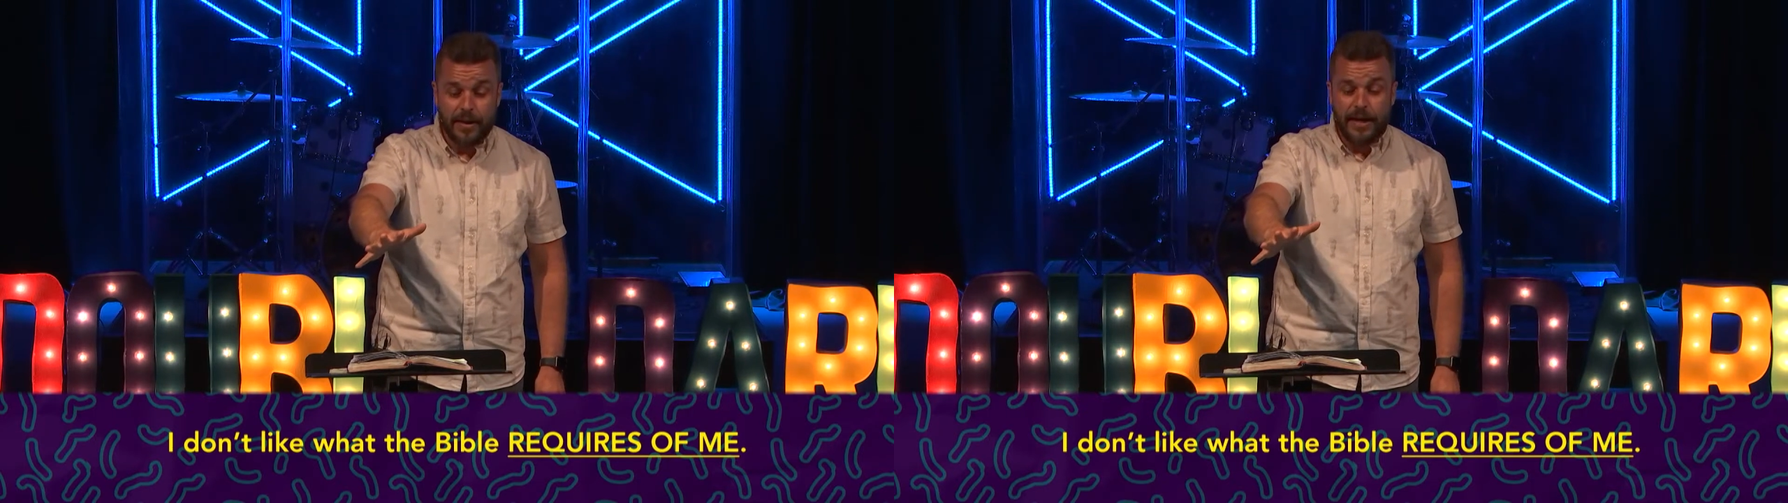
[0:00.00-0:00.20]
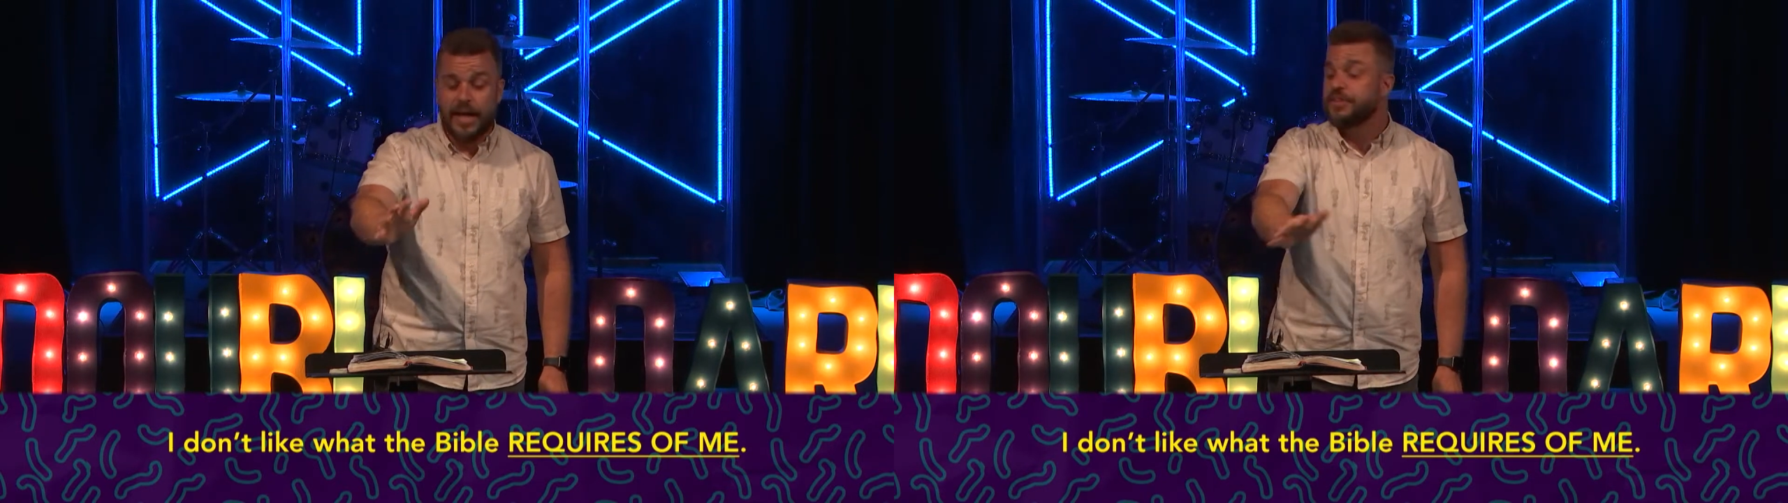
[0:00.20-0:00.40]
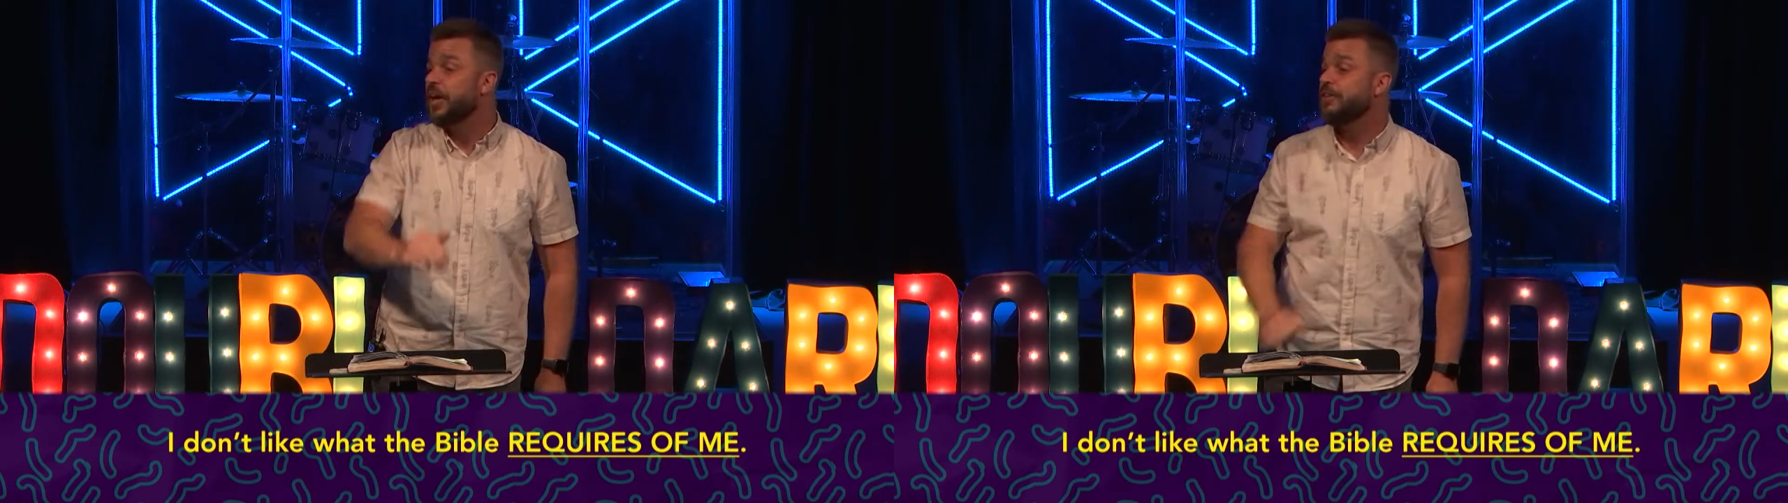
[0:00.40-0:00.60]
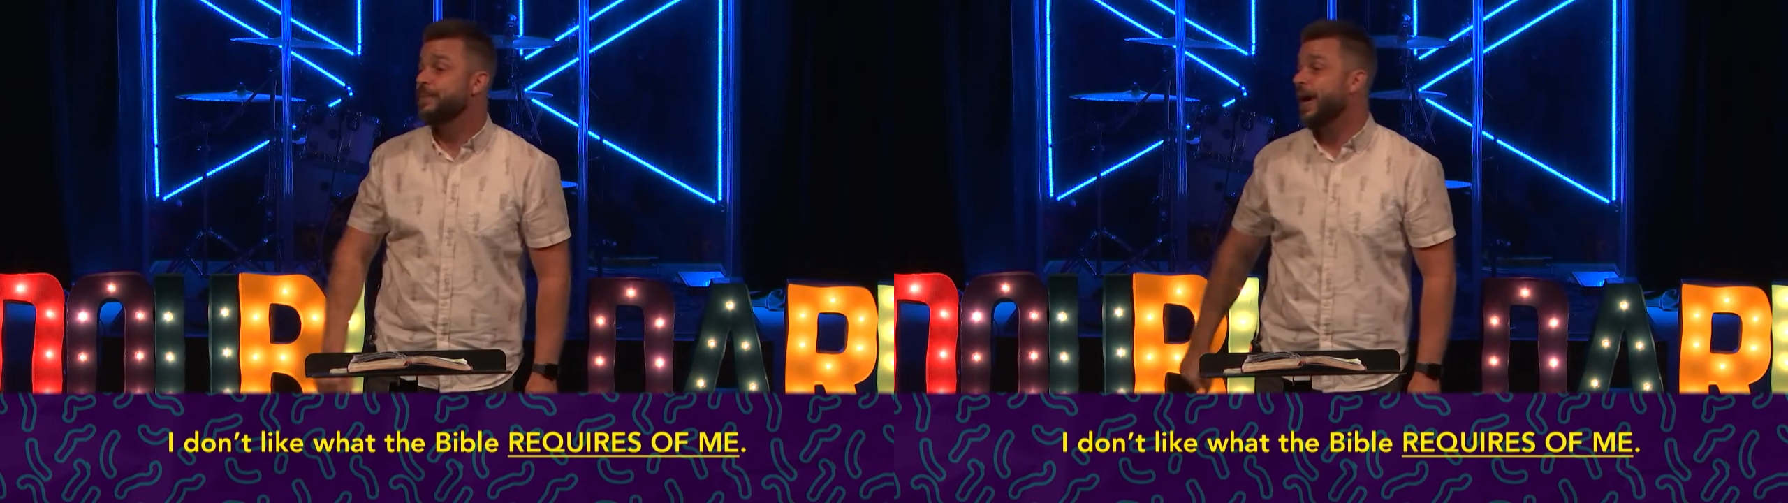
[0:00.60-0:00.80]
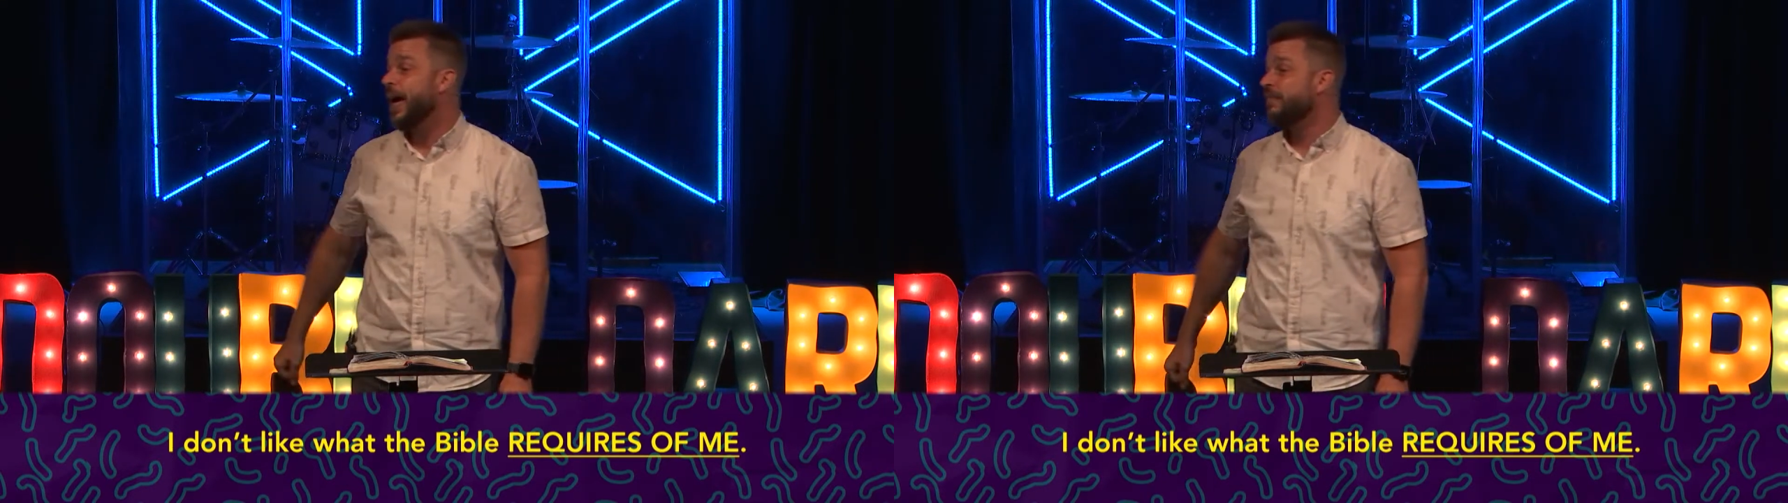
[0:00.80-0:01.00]
It tells
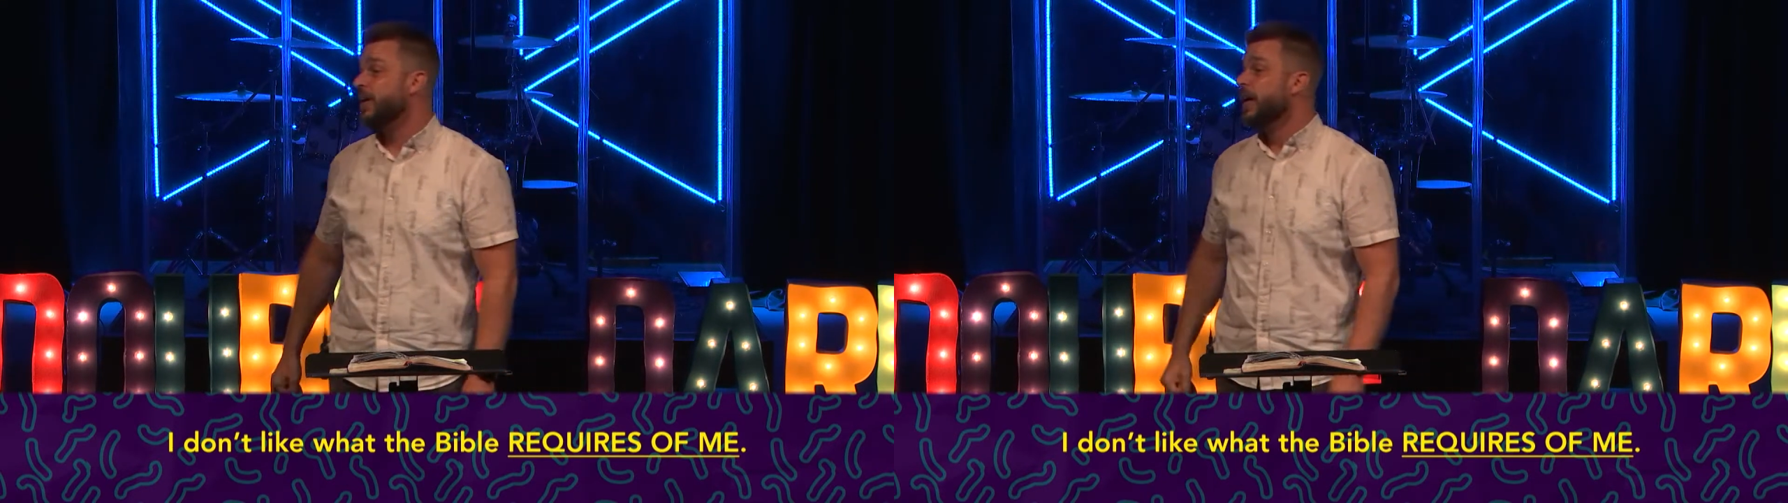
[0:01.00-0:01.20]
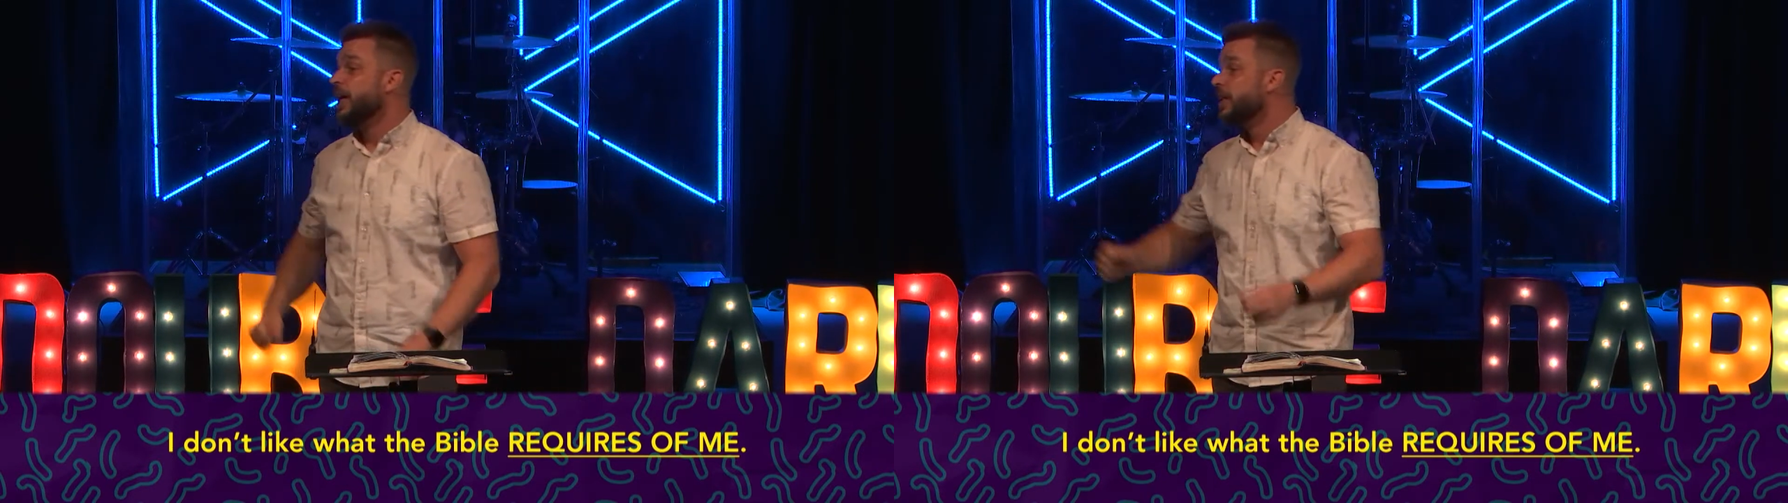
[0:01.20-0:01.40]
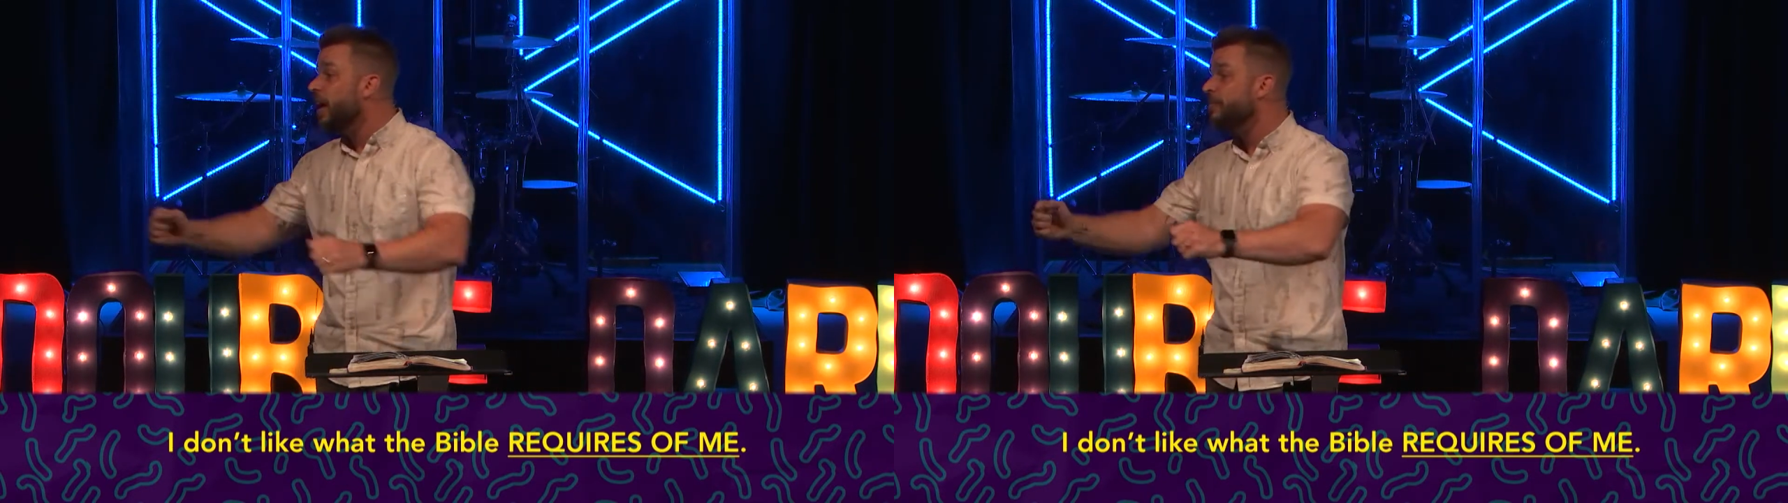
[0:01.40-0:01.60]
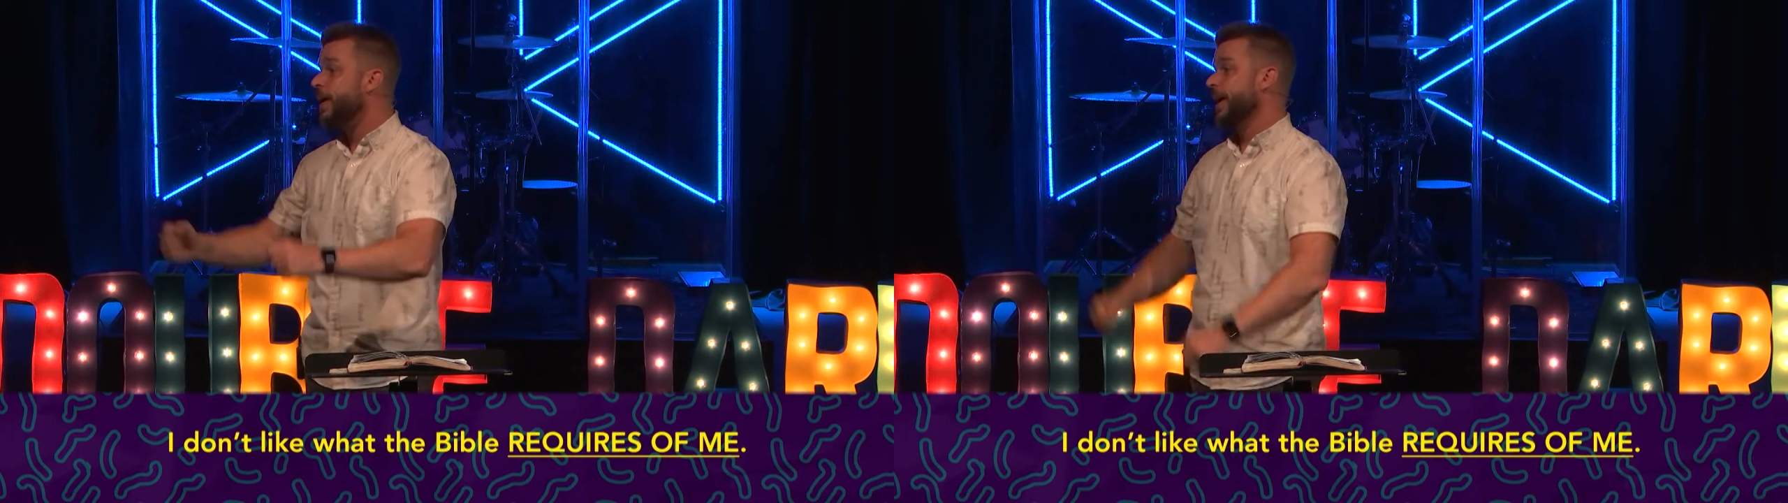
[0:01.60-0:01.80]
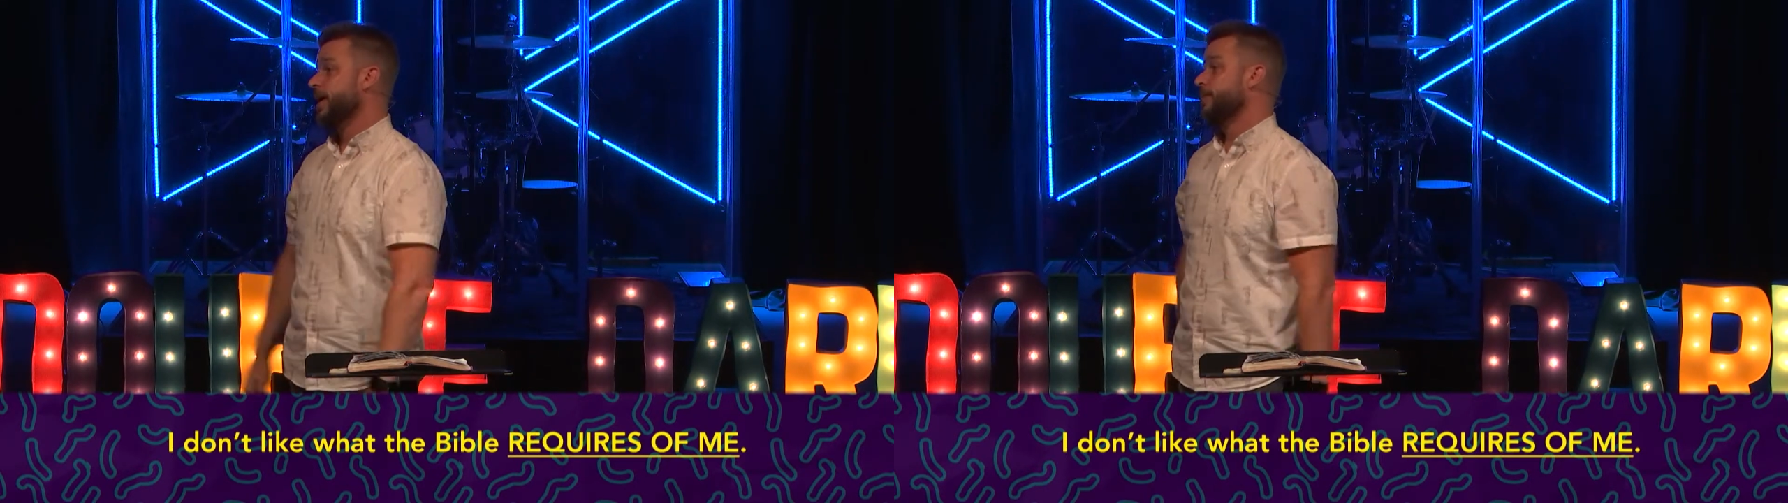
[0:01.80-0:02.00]
me I have to love
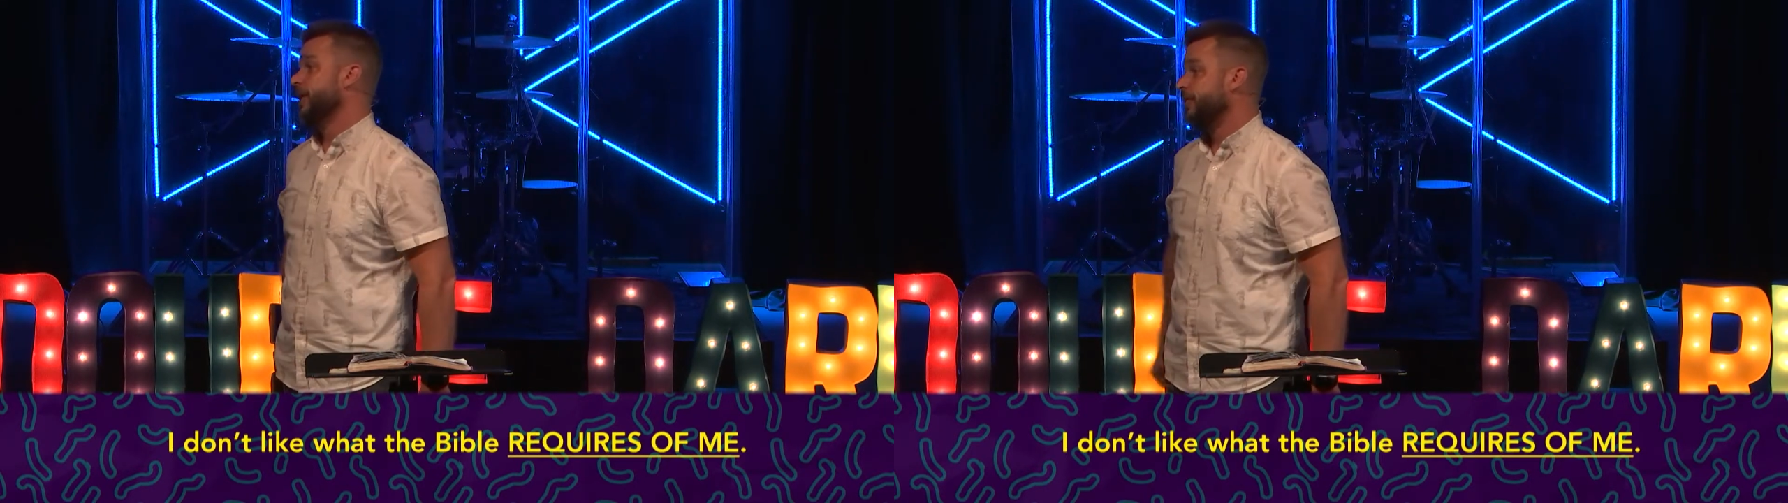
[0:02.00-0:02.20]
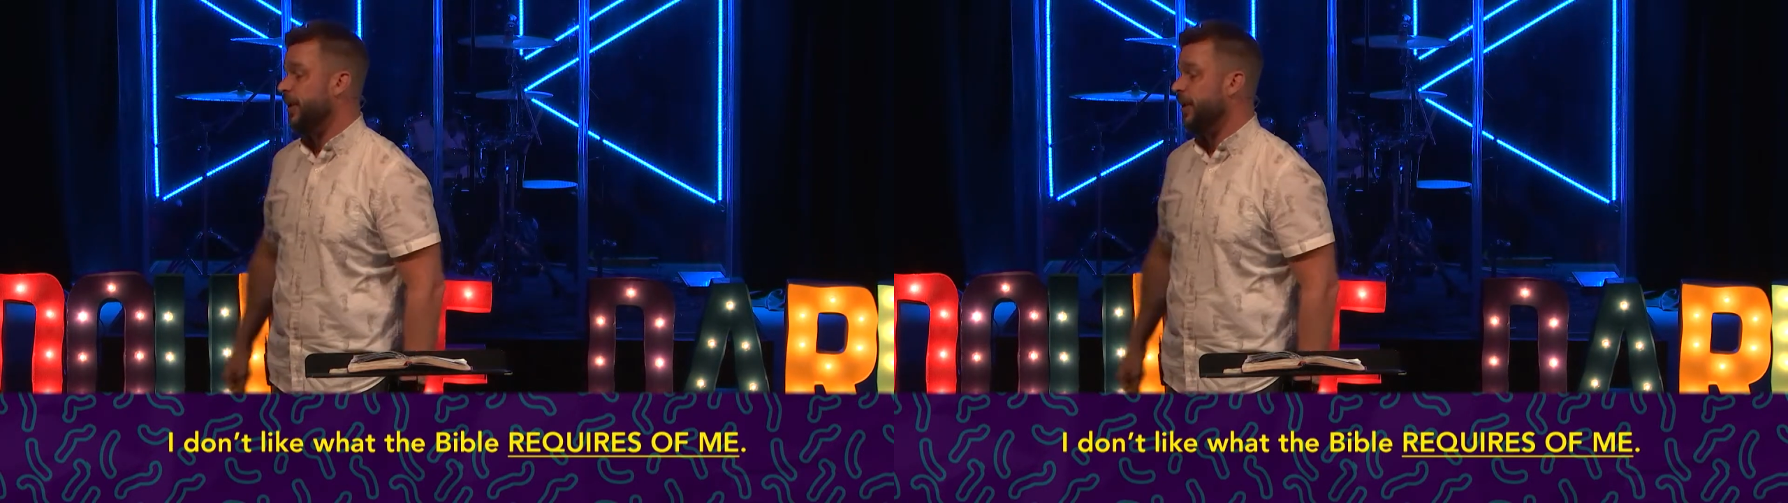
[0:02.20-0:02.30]
my enemies